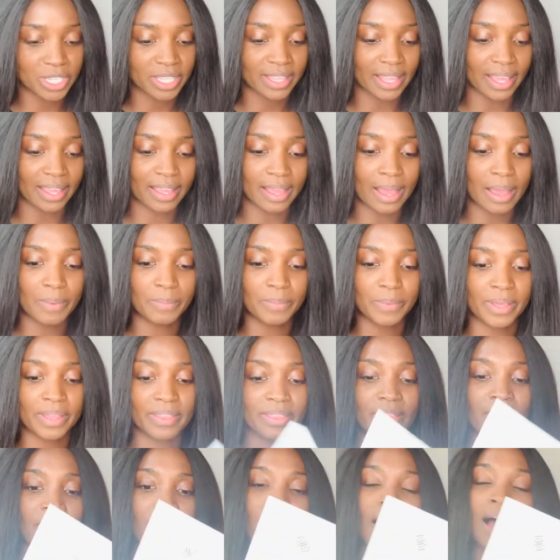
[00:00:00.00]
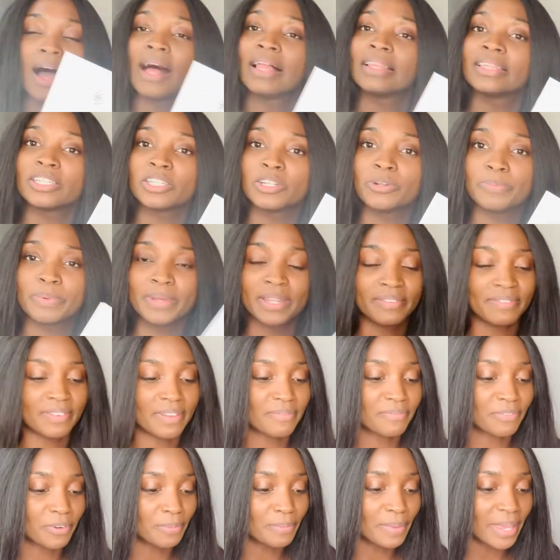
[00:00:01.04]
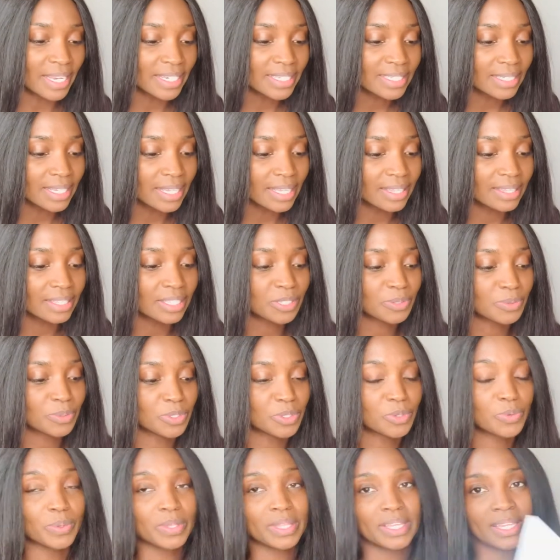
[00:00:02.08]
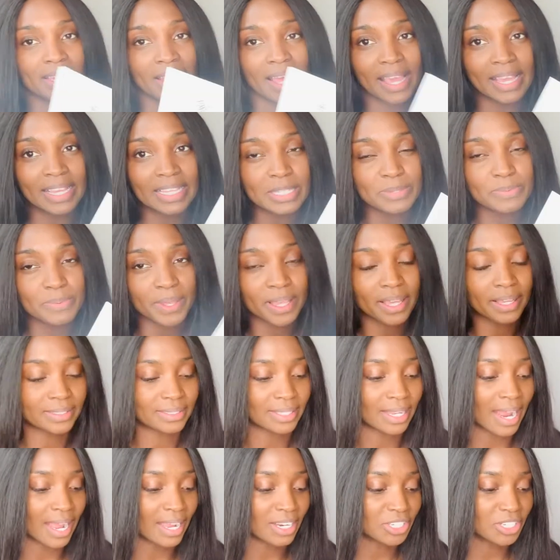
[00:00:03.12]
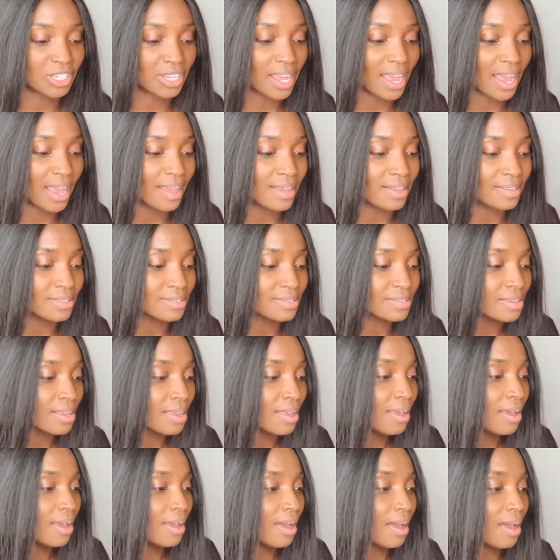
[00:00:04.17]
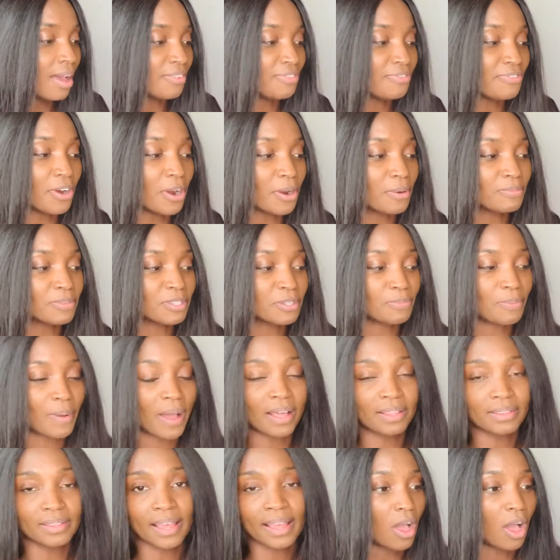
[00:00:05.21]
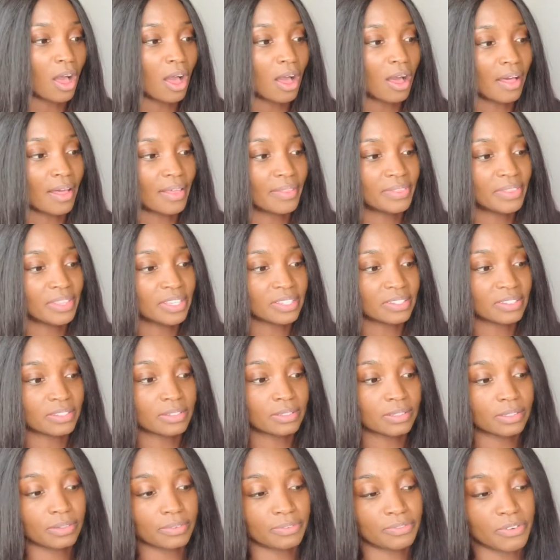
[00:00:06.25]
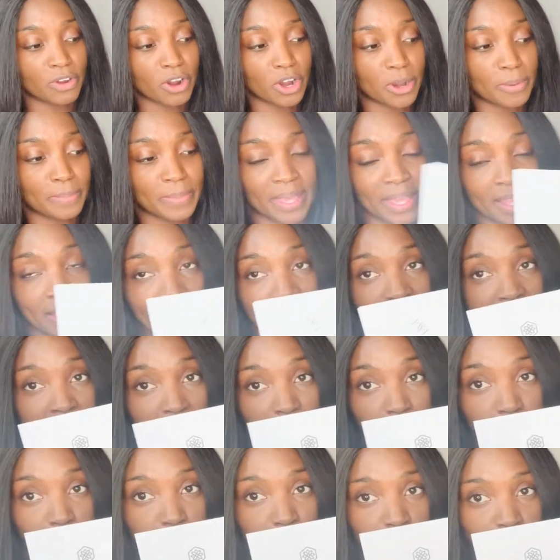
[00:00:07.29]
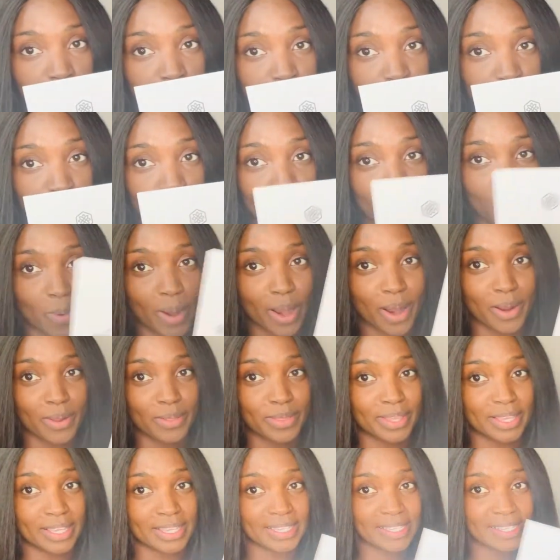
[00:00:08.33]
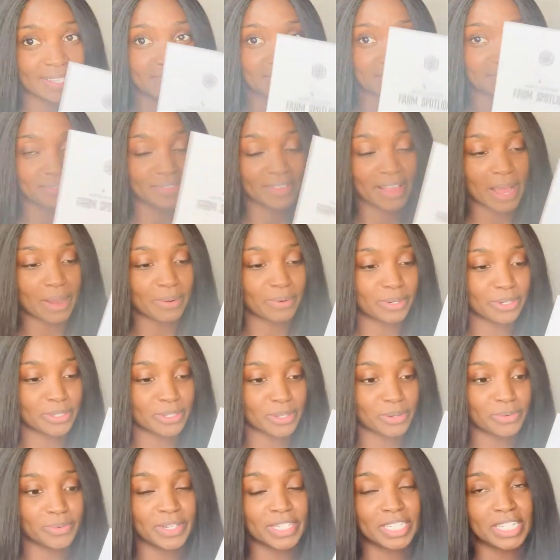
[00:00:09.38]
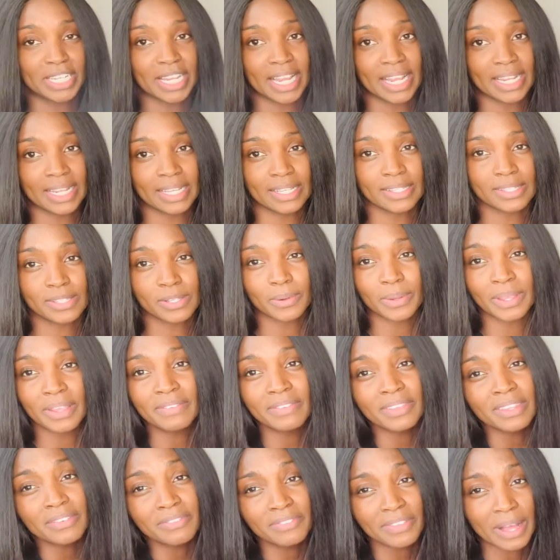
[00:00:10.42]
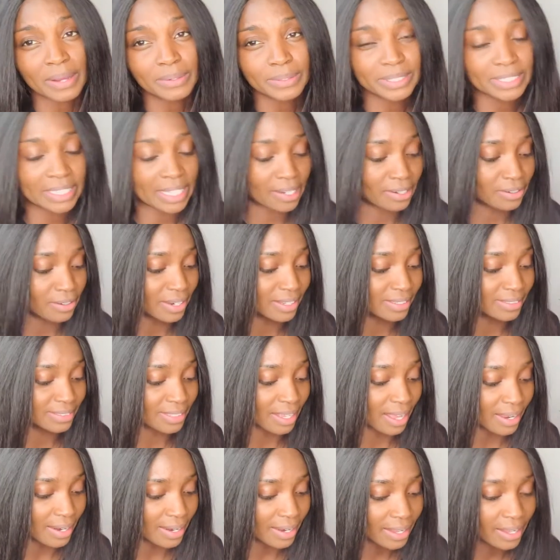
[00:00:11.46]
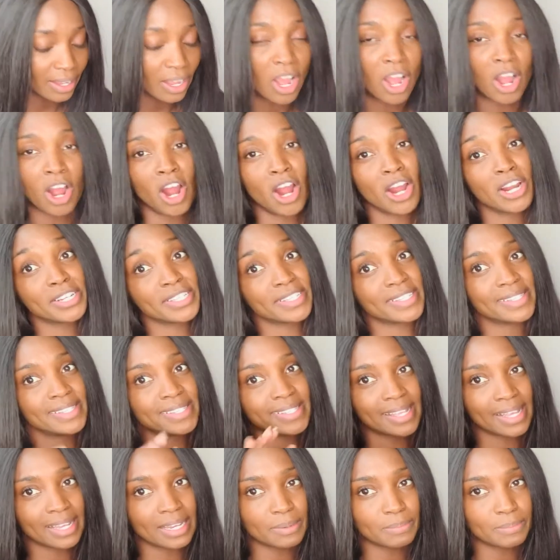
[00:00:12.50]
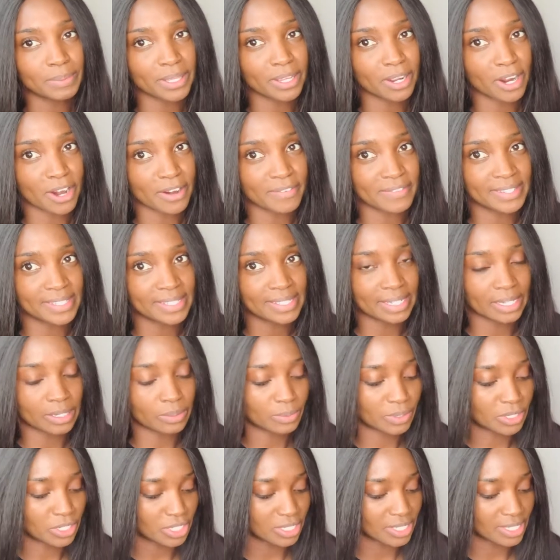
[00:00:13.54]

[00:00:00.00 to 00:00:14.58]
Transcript: they come with a little bit of information. This one's really nice because it actually has a farm spotlight on the farm in Ecuador where these flowers originated. So even the flowers that are exotic are sustainably harvested, which is